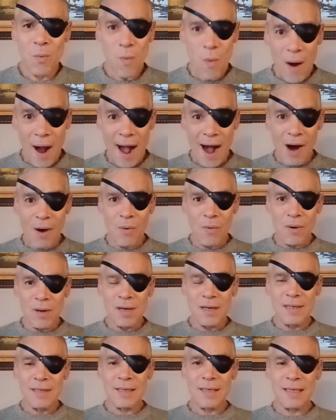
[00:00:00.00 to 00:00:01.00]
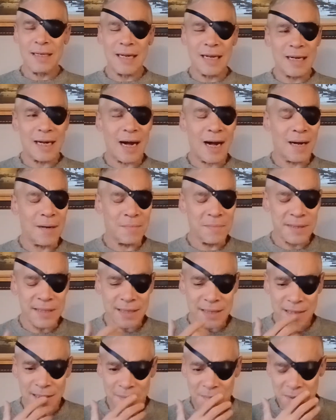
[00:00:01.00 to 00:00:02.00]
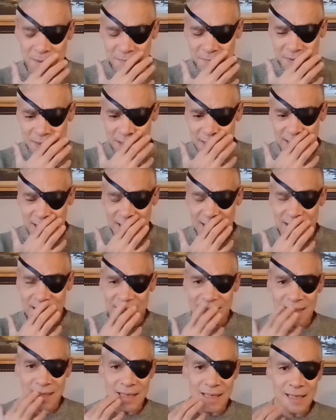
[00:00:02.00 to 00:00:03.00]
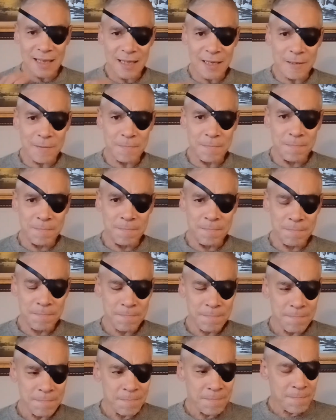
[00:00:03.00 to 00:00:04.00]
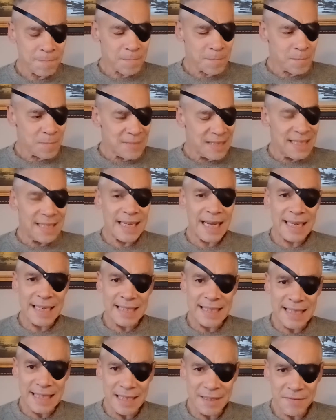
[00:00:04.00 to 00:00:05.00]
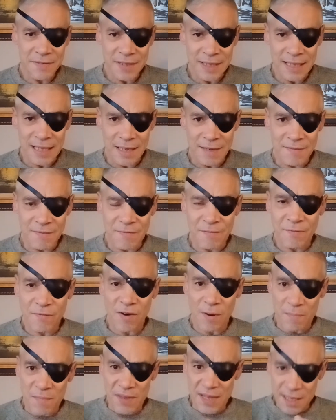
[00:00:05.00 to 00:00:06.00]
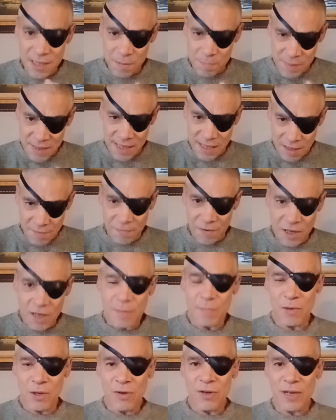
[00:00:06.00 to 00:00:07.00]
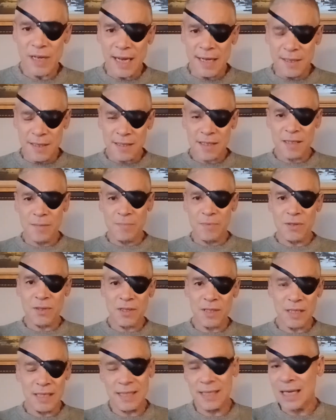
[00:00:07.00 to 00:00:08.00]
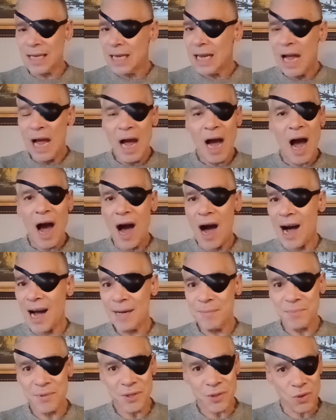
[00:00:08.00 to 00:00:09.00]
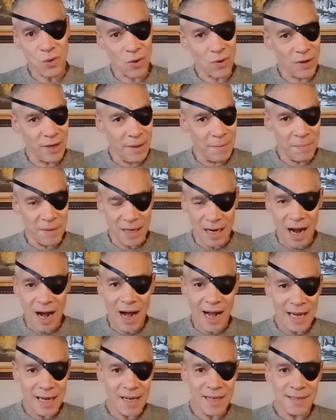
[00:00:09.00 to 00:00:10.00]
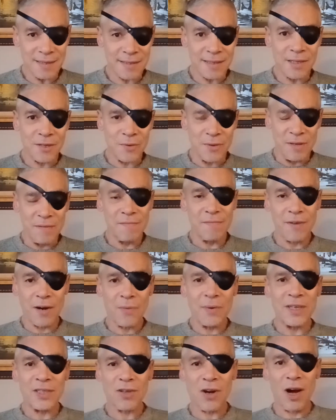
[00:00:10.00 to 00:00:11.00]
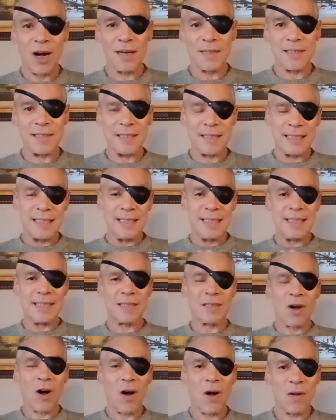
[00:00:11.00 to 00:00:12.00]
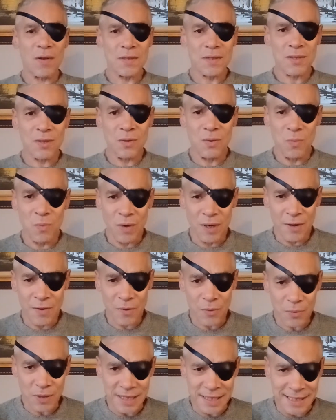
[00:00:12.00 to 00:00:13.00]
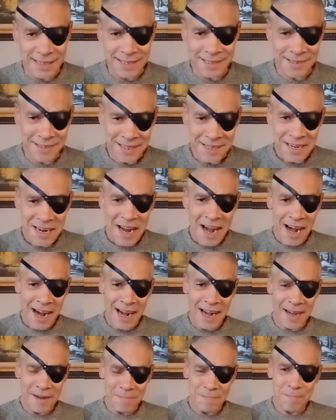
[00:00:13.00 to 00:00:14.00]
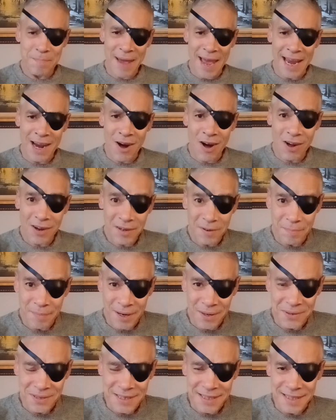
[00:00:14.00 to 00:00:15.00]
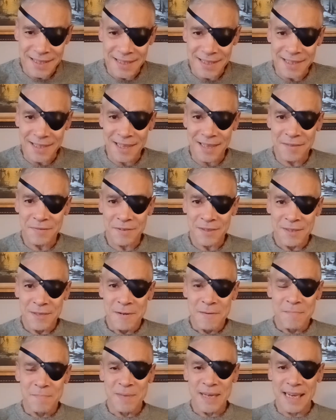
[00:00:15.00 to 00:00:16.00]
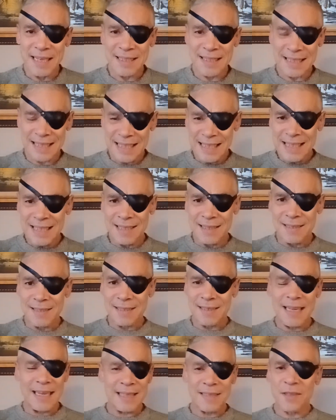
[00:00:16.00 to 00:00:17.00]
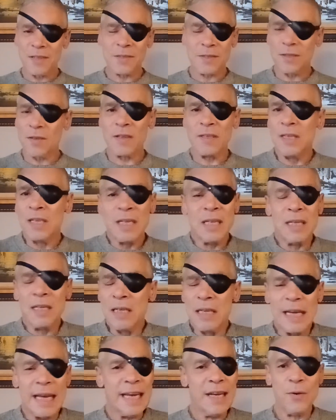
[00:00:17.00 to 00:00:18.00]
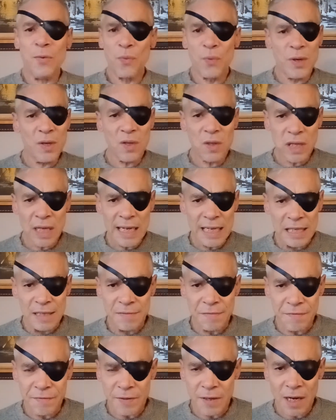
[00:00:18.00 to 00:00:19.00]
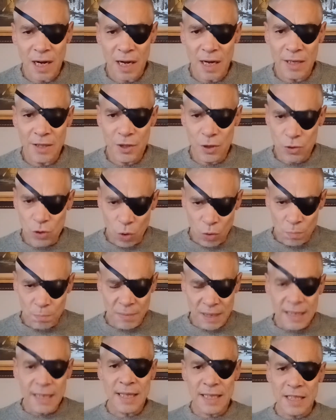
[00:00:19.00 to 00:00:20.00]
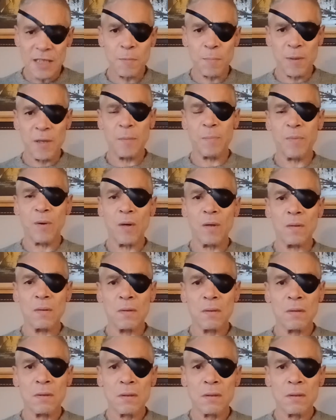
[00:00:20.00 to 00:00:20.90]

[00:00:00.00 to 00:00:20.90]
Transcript: Wow. Um, some of the um, negativity from this specific community, and this community I'm sorry, but I consider it very toxic. It is also one of the reasons I bang on about it enough because it is. Like, there's in real life, you don't meet these people.